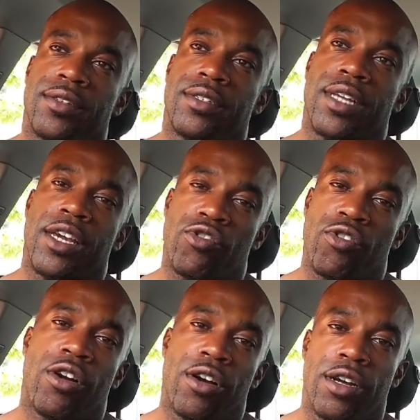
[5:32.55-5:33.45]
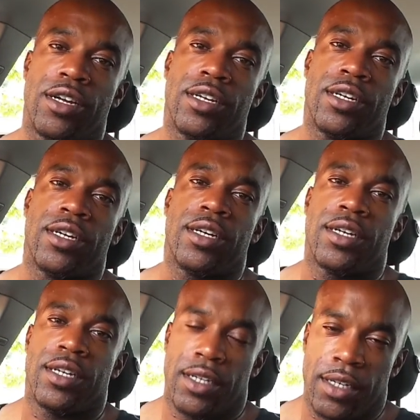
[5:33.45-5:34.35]
stay strong,
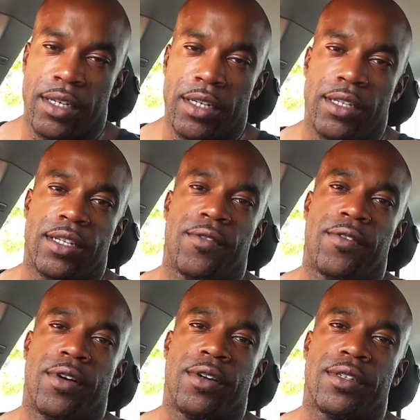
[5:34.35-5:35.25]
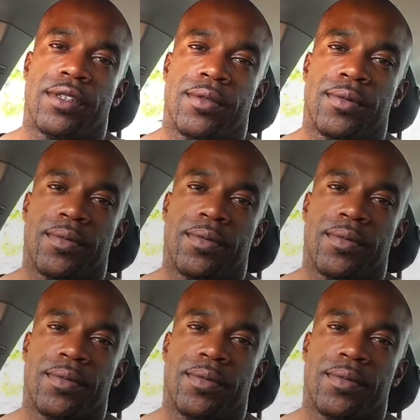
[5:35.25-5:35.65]
stay focused.